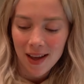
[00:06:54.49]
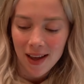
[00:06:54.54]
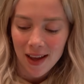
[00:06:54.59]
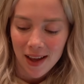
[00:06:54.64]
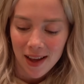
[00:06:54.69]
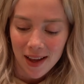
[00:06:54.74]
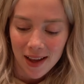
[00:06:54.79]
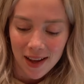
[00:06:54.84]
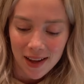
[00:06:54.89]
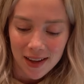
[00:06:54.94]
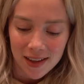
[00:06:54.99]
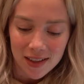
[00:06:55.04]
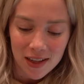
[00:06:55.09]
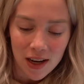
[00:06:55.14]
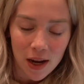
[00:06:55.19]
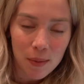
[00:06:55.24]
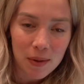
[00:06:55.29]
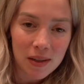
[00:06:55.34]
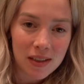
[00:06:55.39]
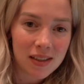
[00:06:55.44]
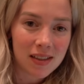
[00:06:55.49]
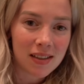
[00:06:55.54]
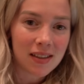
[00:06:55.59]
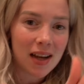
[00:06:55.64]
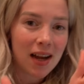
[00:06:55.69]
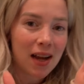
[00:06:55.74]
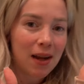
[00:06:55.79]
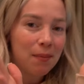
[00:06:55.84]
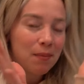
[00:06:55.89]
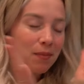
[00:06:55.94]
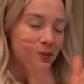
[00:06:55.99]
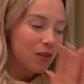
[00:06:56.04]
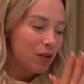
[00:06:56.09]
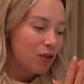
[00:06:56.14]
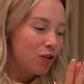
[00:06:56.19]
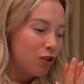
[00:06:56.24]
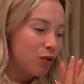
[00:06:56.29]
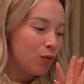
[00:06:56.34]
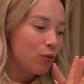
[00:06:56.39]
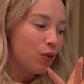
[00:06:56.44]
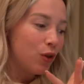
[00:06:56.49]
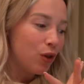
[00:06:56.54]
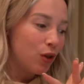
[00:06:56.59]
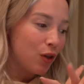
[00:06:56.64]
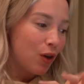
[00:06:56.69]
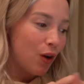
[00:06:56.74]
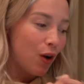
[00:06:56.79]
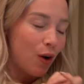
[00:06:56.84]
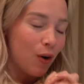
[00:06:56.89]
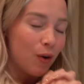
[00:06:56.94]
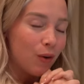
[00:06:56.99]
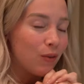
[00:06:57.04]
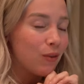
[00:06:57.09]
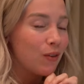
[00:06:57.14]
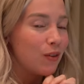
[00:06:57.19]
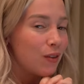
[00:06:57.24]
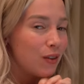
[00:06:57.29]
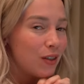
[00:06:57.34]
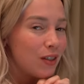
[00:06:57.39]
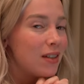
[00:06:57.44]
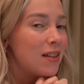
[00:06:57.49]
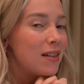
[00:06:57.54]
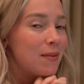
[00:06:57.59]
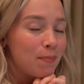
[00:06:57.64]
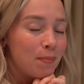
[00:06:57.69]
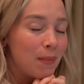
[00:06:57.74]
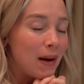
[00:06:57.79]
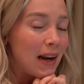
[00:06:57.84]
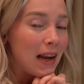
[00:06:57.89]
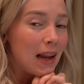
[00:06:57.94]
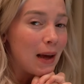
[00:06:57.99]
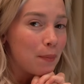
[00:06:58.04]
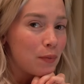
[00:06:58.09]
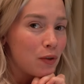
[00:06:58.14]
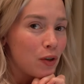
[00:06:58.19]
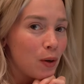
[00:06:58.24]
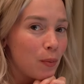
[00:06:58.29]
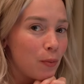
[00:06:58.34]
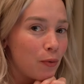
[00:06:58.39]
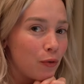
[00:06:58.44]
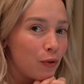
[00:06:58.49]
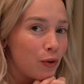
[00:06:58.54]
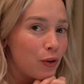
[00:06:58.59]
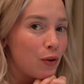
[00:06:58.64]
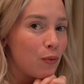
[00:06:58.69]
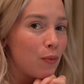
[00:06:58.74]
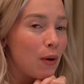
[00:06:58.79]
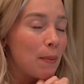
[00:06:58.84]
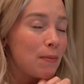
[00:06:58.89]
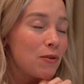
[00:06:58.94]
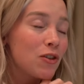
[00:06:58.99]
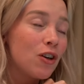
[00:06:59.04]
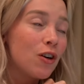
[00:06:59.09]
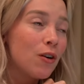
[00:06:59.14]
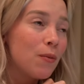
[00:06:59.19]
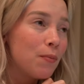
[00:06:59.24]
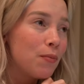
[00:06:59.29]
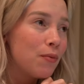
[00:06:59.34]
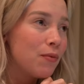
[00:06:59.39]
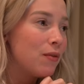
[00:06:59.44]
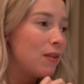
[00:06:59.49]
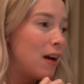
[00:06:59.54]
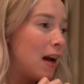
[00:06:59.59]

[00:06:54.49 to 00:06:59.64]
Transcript: And now it's time to work on my laptop for the web shop.